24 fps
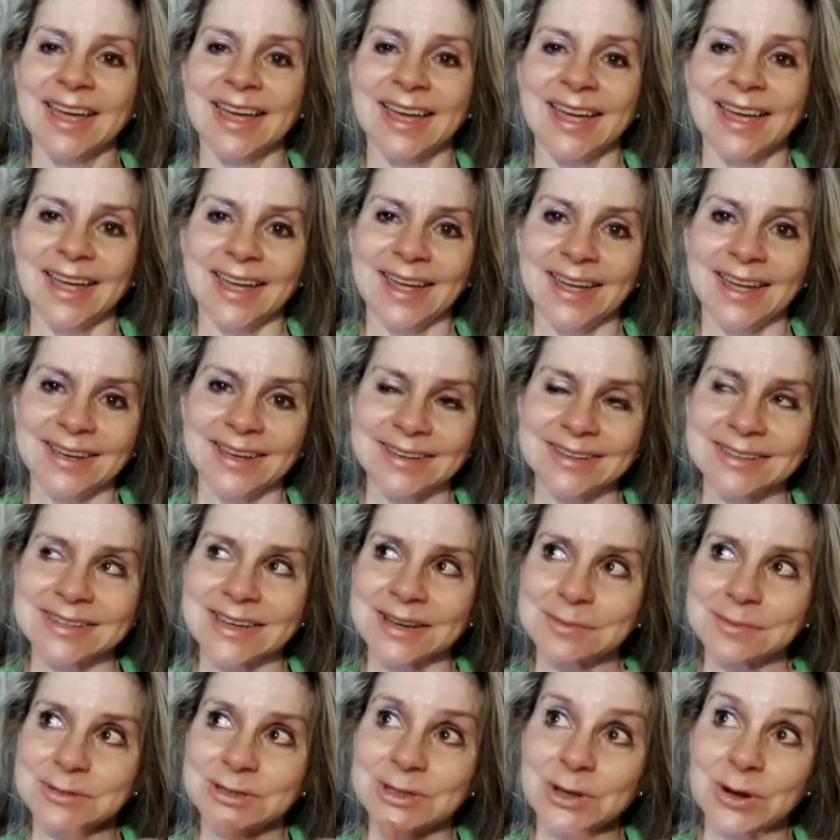And
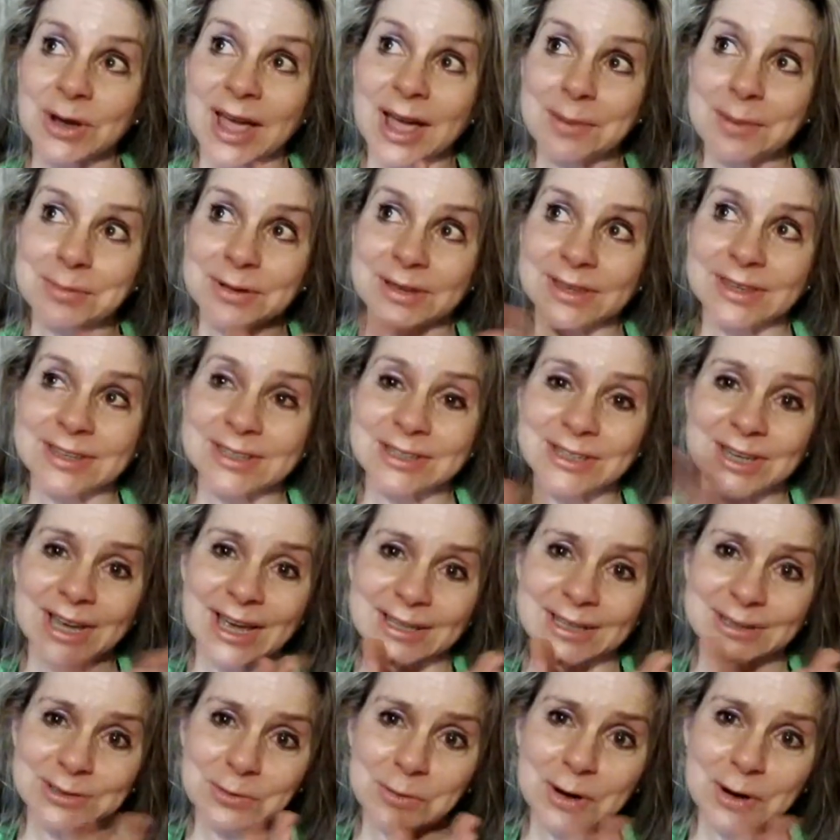I'm so happy that she
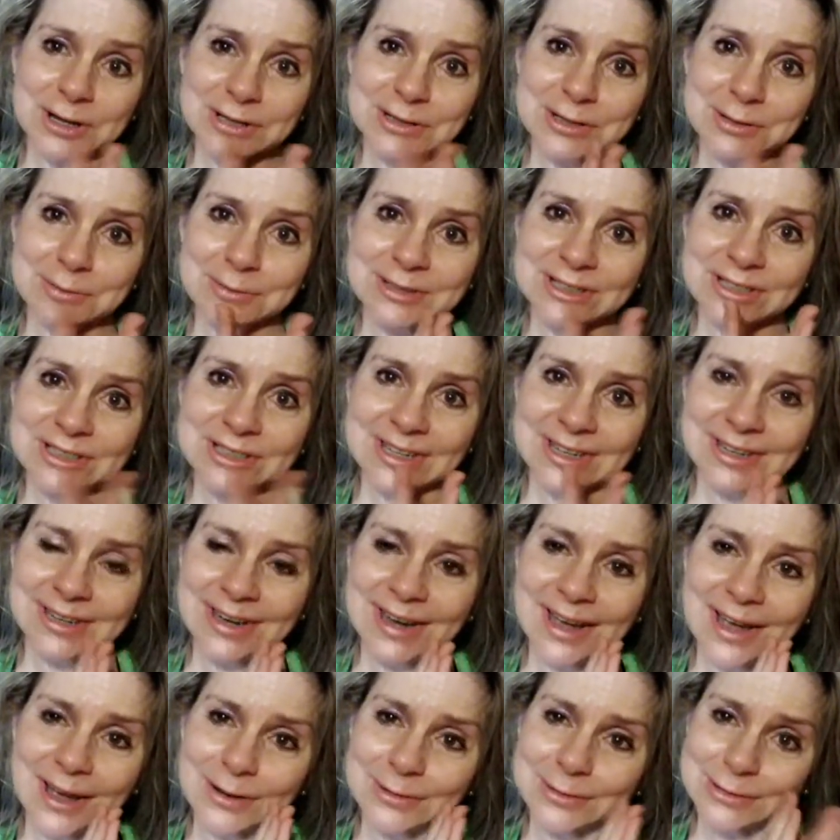has a washing machine
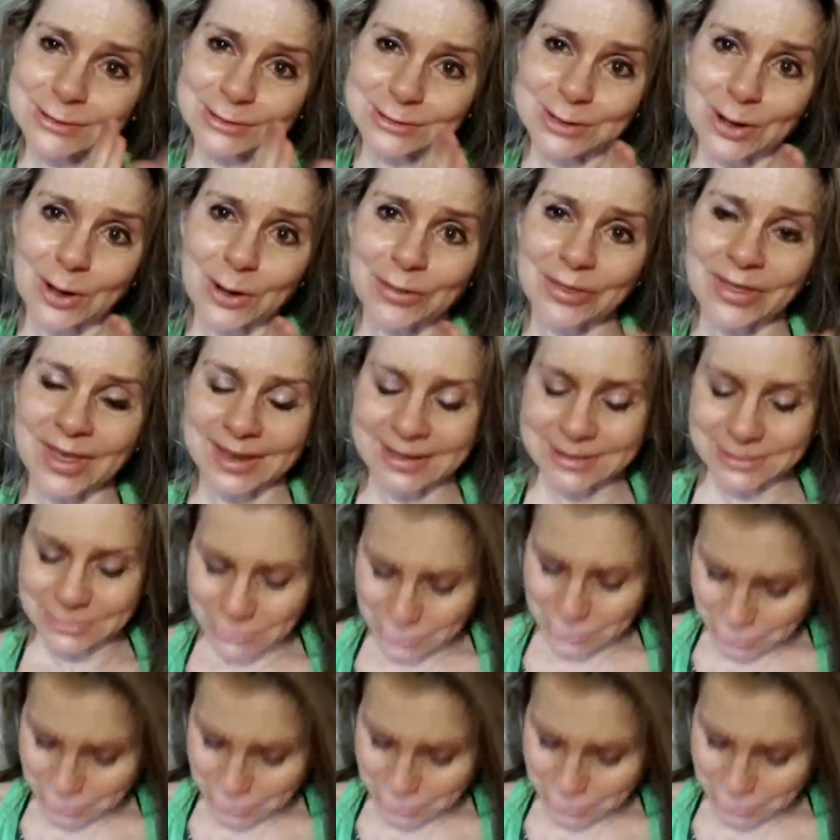now. So all thanks to